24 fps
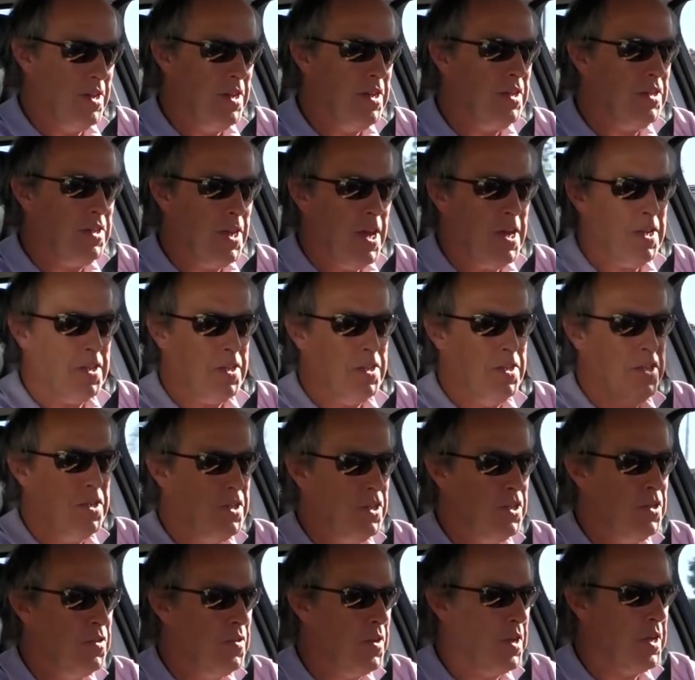It's actually
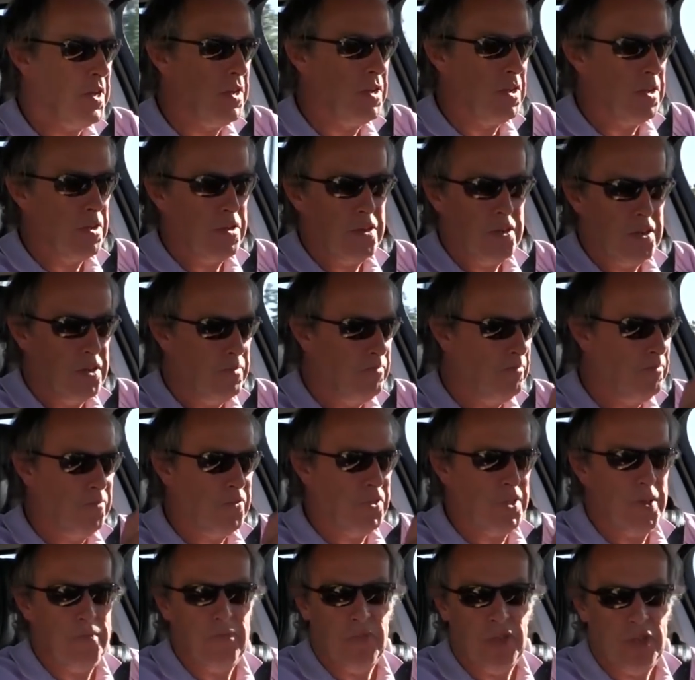doing at
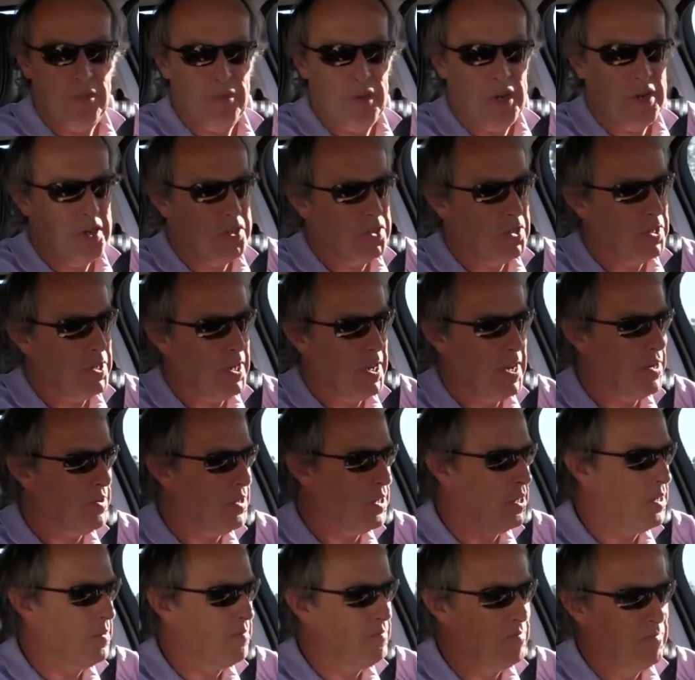70 miles an
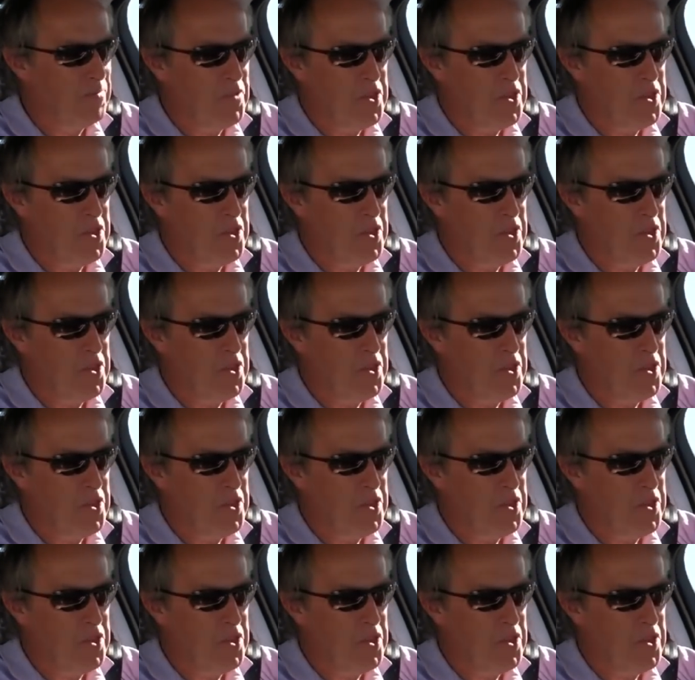hour,